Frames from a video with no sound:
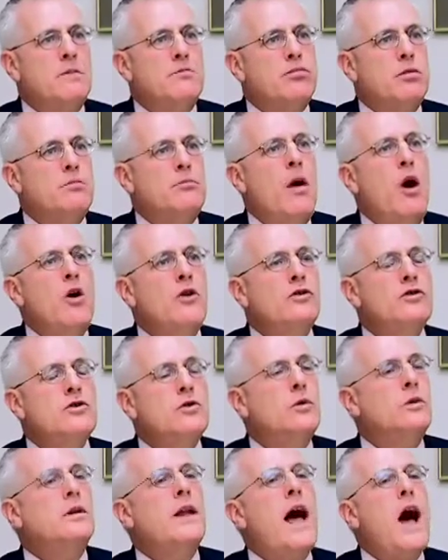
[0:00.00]
proposed
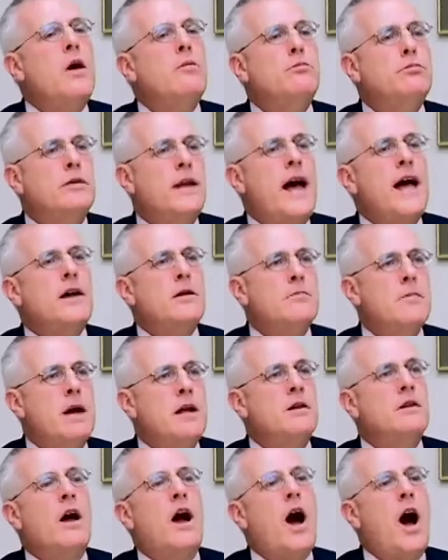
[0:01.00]
to allow black
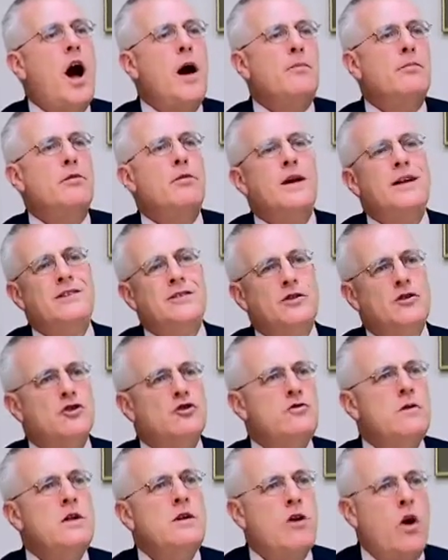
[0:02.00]
men to operate the
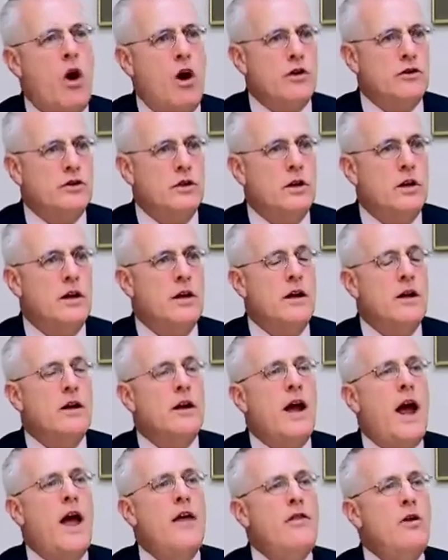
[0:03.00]
streetcars.
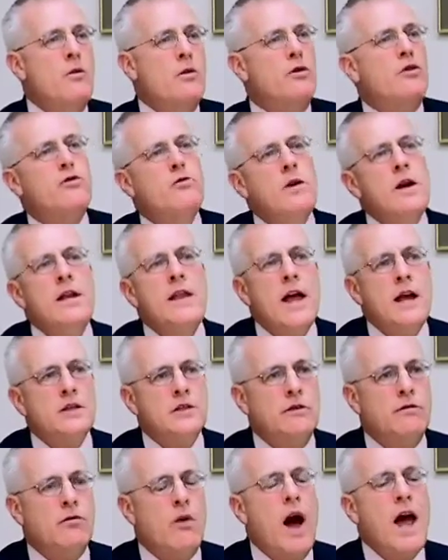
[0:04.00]
And there were 3
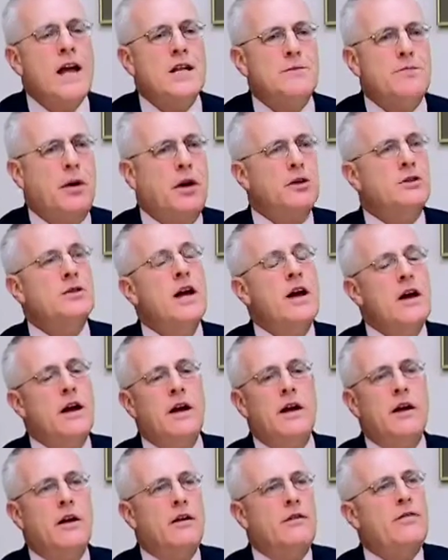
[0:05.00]
days of riots because
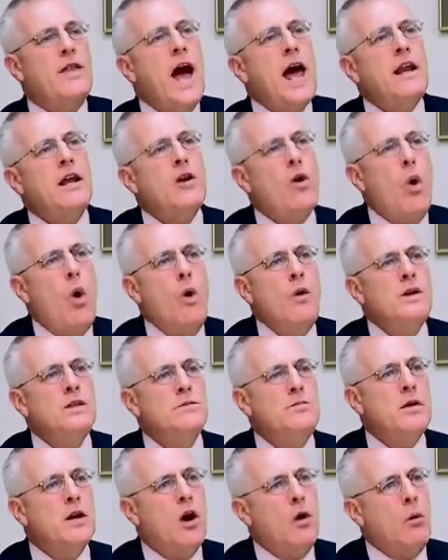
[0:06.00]
that had always
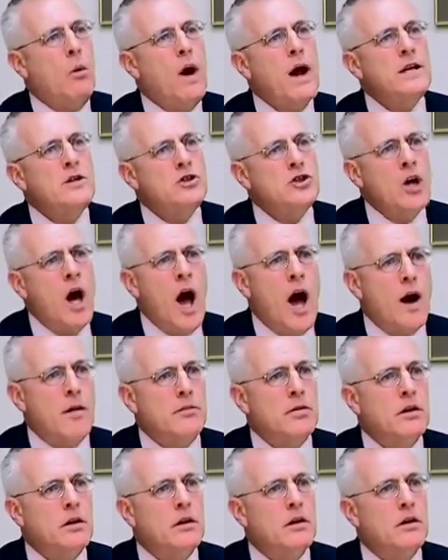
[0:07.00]
been a white
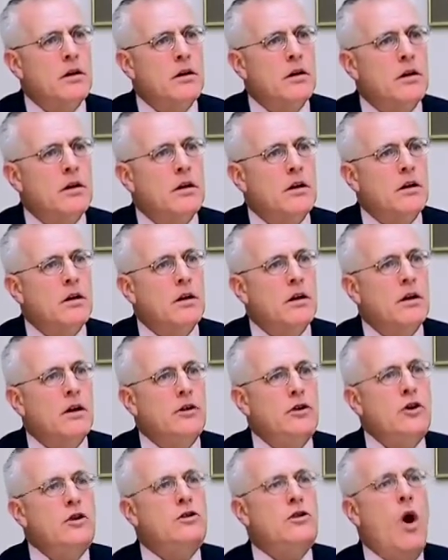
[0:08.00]
job.
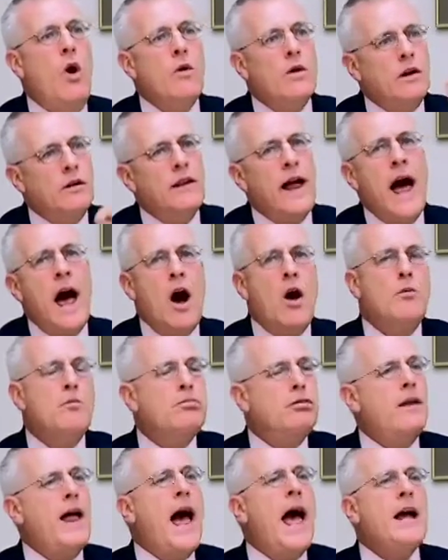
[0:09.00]
You don't allow
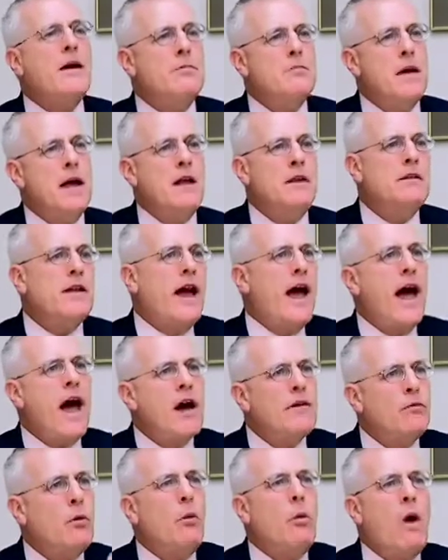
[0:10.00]
black men to
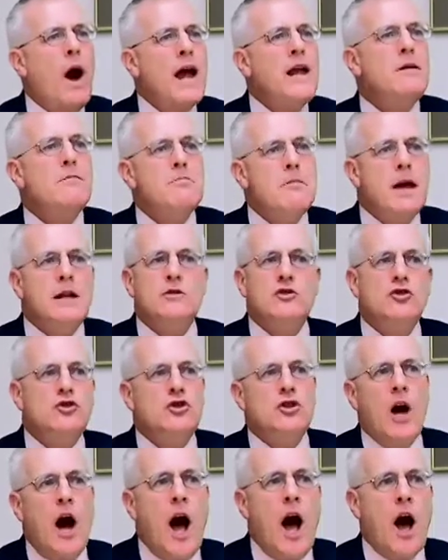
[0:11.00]
have white men's
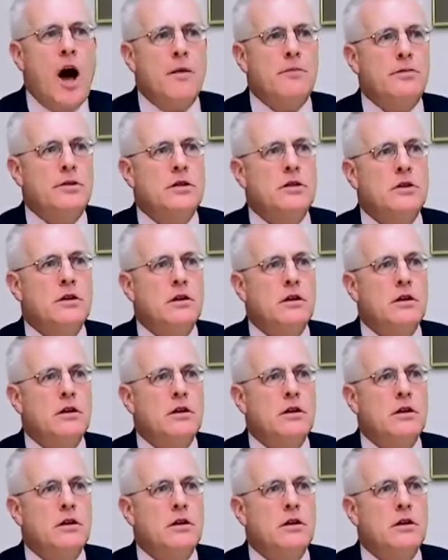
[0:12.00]
jobs